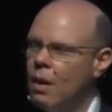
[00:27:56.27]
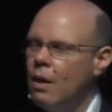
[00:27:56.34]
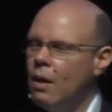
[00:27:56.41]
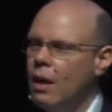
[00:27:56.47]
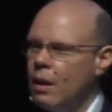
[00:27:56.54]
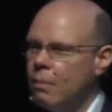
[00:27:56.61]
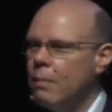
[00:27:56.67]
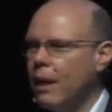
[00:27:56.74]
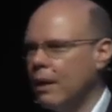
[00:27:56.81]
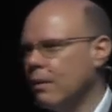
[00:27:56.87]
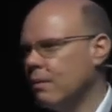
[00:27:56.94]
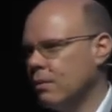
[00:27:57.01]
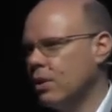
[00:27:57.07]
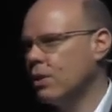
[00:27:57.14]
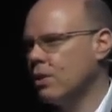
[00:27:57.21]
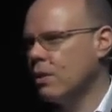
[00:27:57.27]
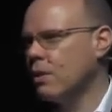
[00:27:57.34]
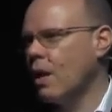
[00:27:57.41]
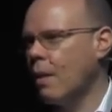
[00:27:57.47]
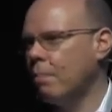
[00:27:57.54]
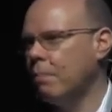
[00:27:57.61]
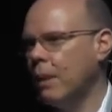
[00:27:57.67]
it might just
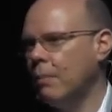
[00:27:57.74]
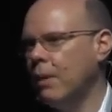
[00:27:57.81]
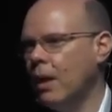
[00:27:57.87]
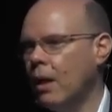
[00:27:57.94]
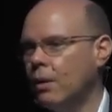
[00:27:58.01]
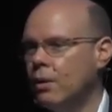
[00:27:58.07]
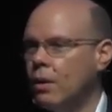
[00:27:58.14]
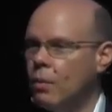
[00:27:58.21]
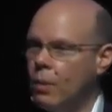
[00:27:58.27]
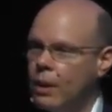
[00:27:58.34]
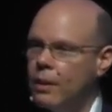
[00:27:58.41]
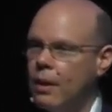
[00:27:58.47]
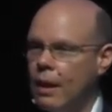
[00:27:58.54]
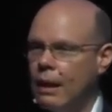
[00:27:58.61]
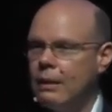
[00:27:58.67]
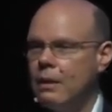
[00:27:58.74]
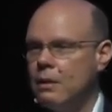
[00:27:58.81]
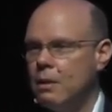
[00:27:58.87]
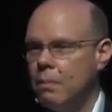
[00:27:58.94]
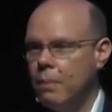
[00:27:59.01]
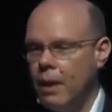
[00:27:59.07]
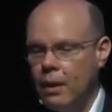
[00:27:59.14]
stop maybe under what they're
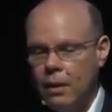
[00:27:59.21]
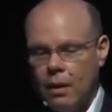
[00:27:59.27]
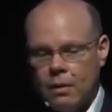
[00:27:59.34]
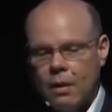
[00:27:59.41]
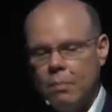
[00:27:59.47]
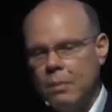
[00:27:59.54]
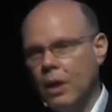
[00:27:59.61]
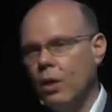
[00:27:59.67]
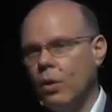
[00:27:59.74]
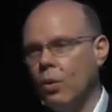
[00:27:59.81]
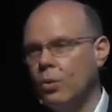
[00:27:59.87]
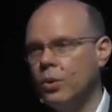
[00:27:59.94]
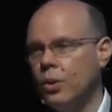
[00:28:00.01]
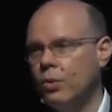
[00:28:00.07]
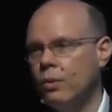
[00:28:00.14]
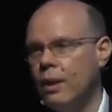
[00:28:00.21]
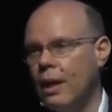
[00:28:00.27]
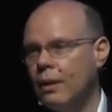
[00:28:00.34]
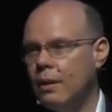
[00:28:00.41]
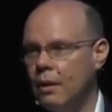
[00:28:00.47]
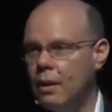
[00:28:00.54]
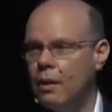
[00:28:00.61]
anticipating, something closer to
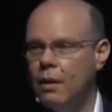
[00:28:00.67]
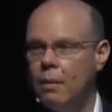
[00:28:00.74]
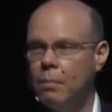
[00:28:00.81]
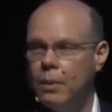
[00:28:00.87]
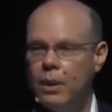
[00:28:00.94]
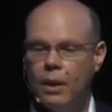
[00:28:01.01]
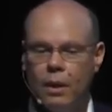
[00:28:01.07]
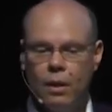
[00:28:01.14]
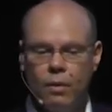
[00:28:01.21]
that in a, in a particular